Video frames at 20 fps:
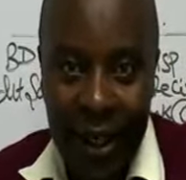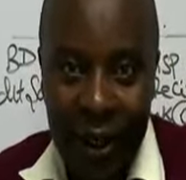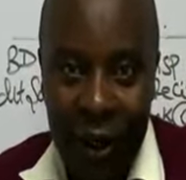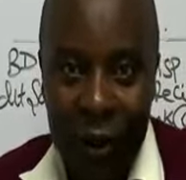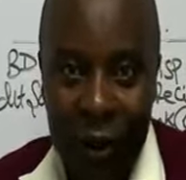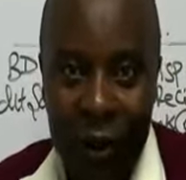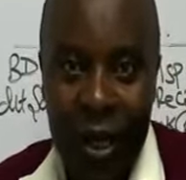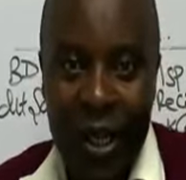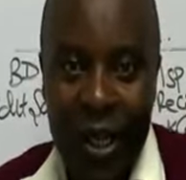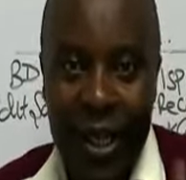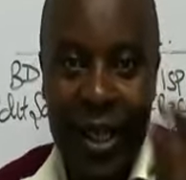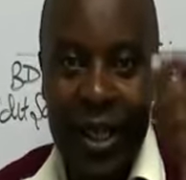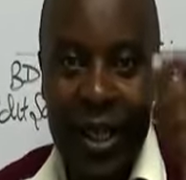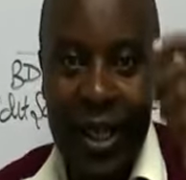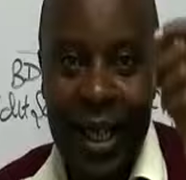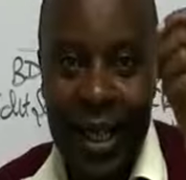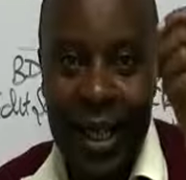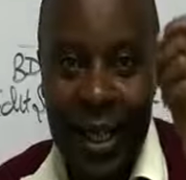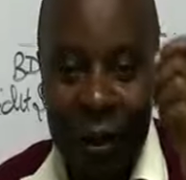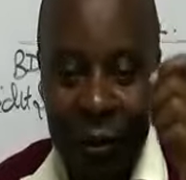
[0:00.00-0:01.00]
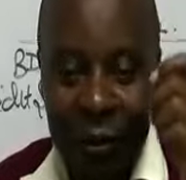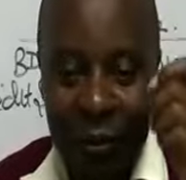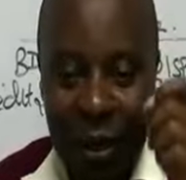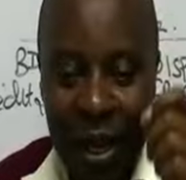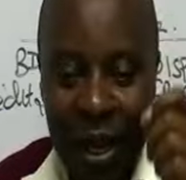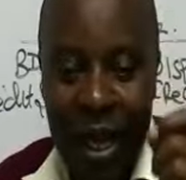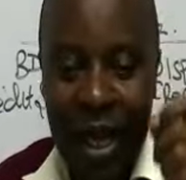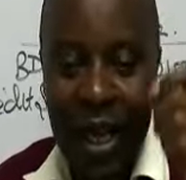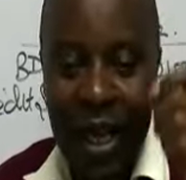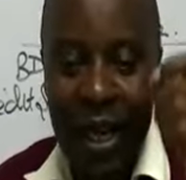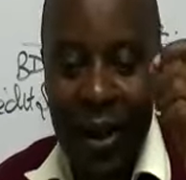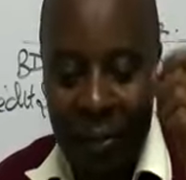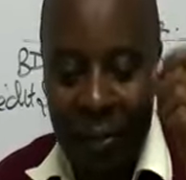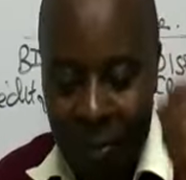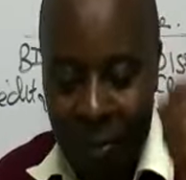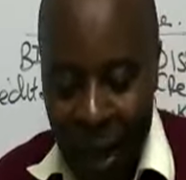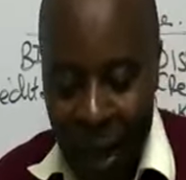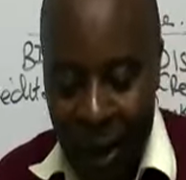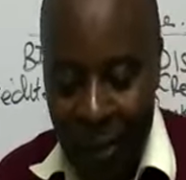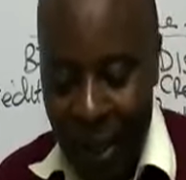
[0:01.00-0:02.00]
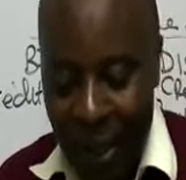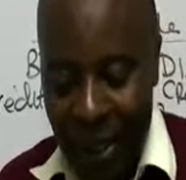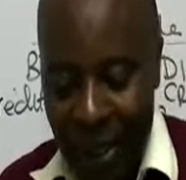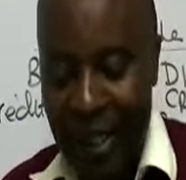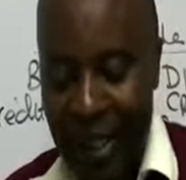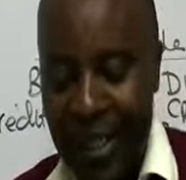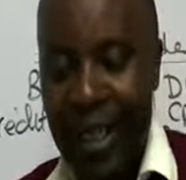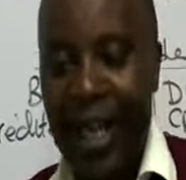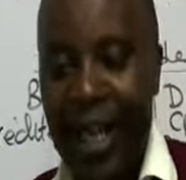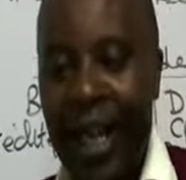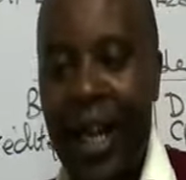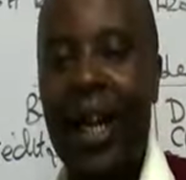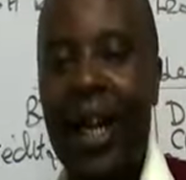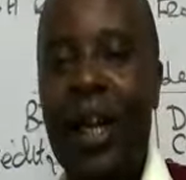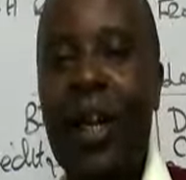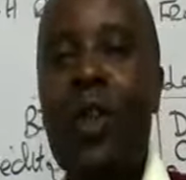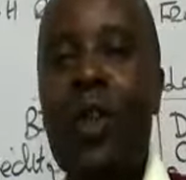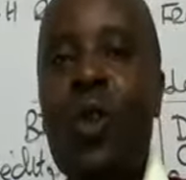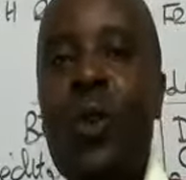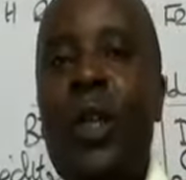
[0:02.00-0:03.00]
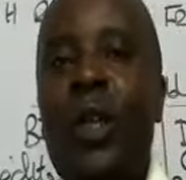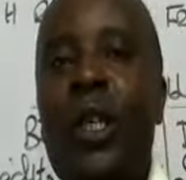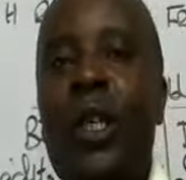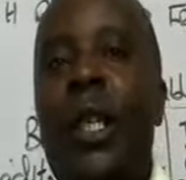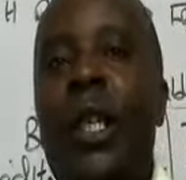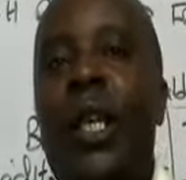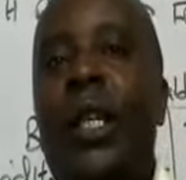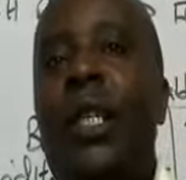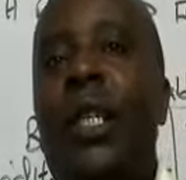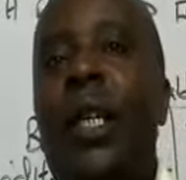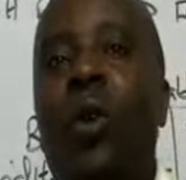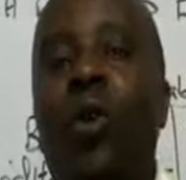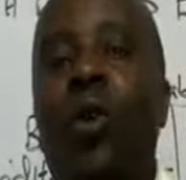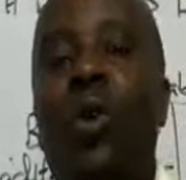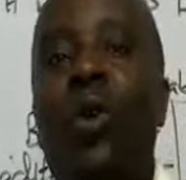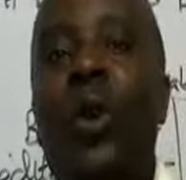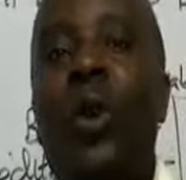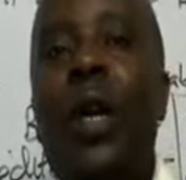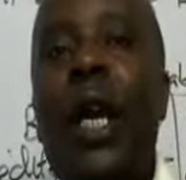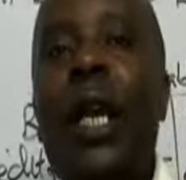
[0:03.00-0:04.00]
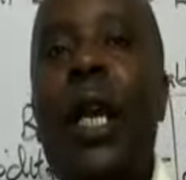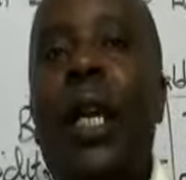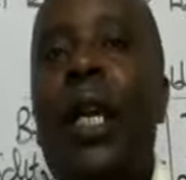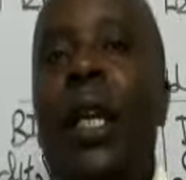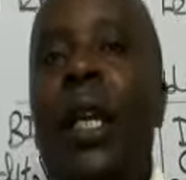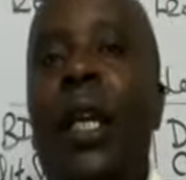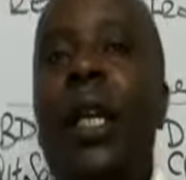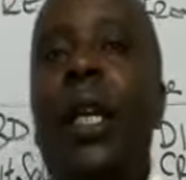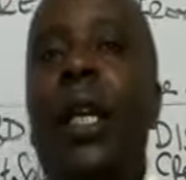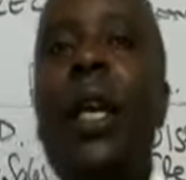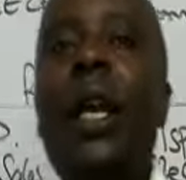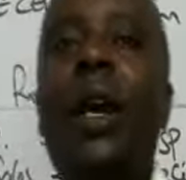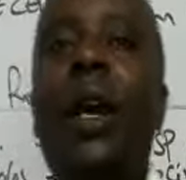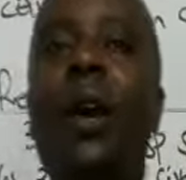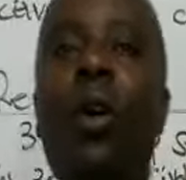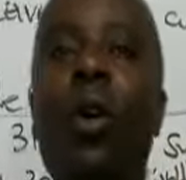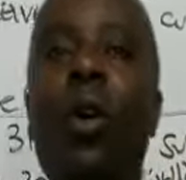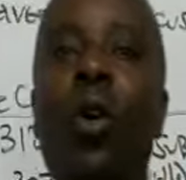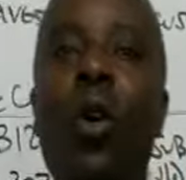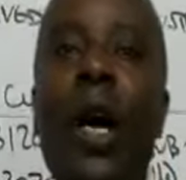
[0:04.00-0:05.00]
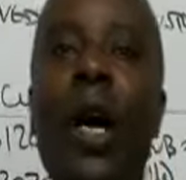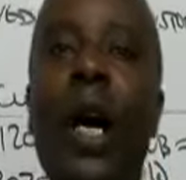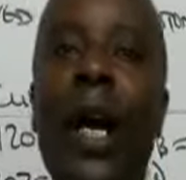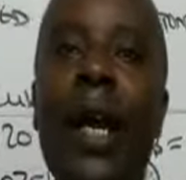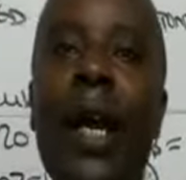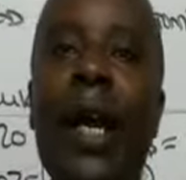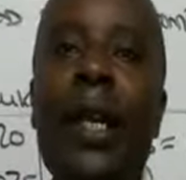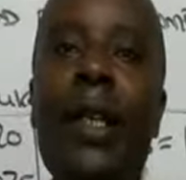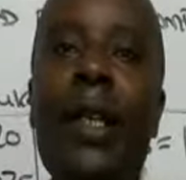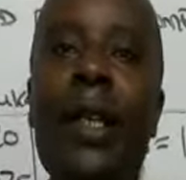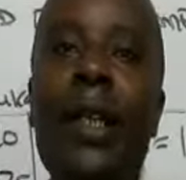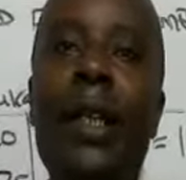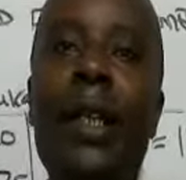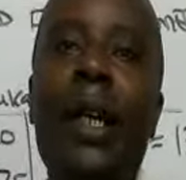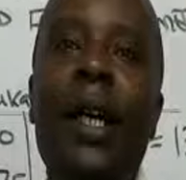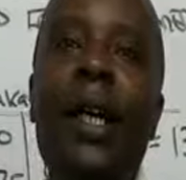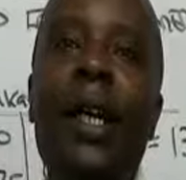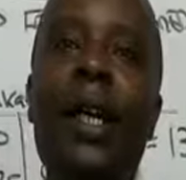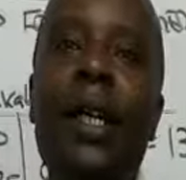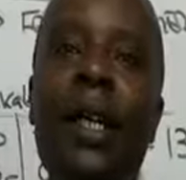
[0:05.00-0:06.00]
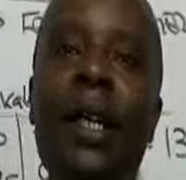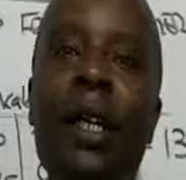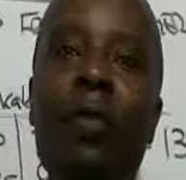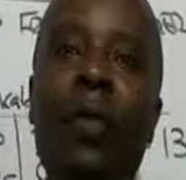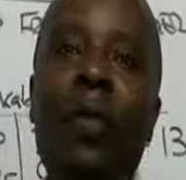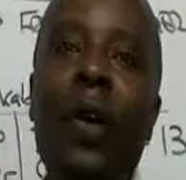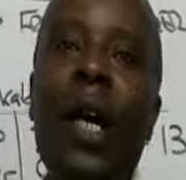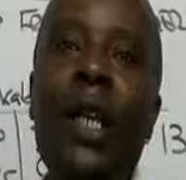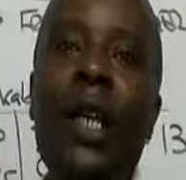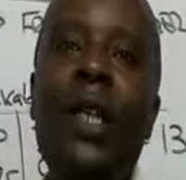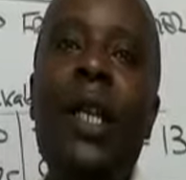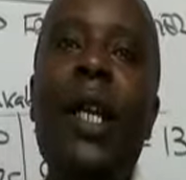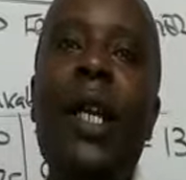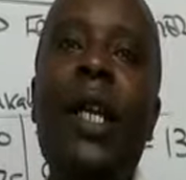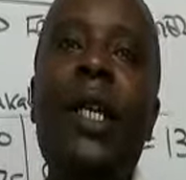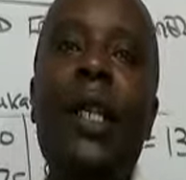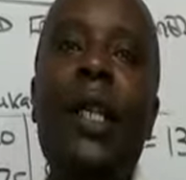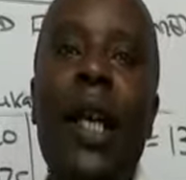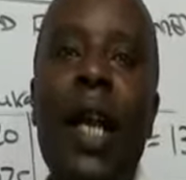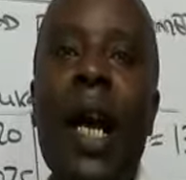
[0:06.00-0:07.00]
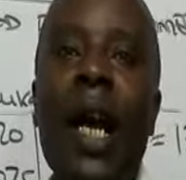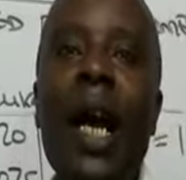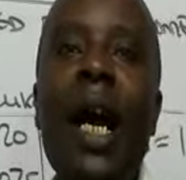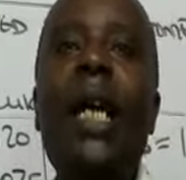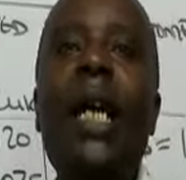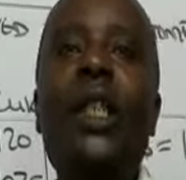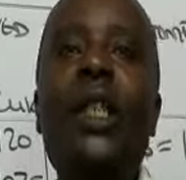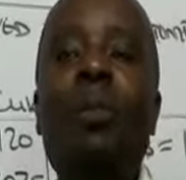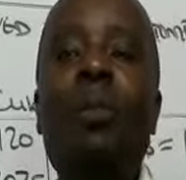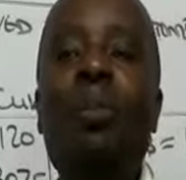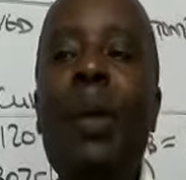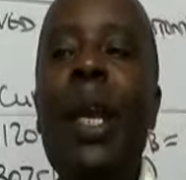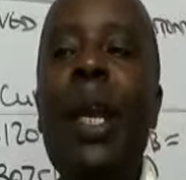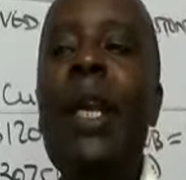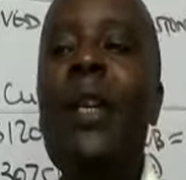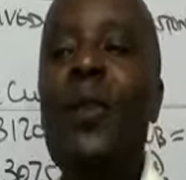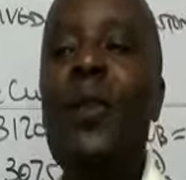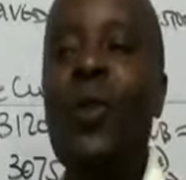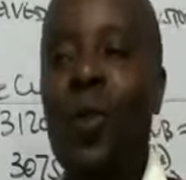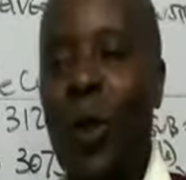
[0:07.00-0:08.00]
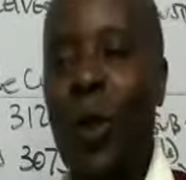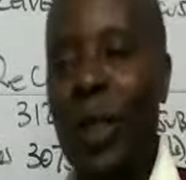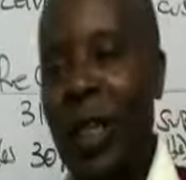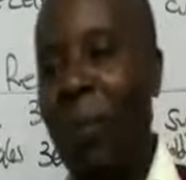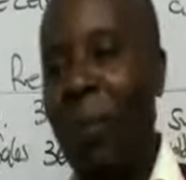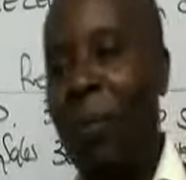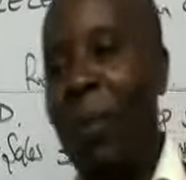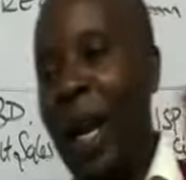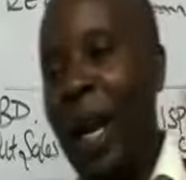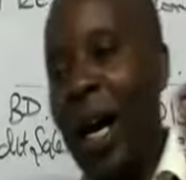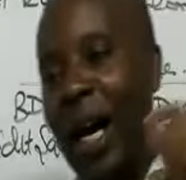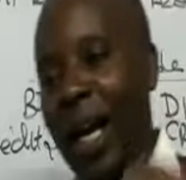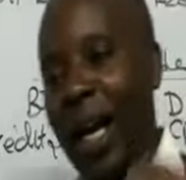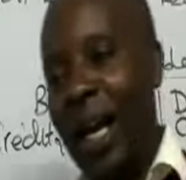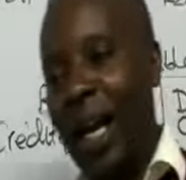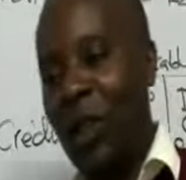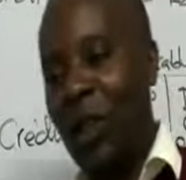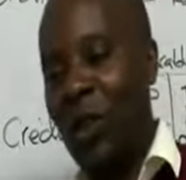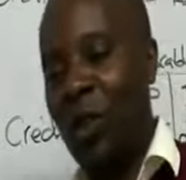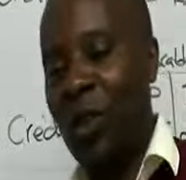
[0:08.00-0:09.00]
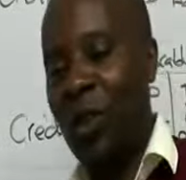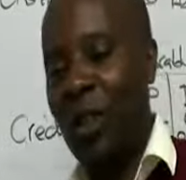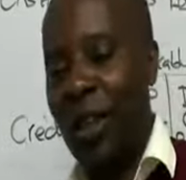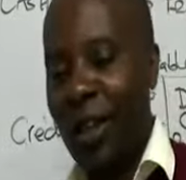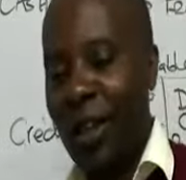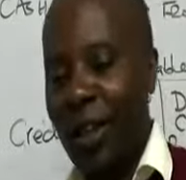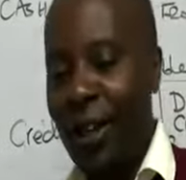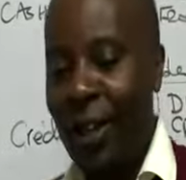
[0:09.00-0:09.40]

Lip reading: You need in this case here to make payments here. So in this case here, could you kindly go ahead and give us the cash paid to your suppliers?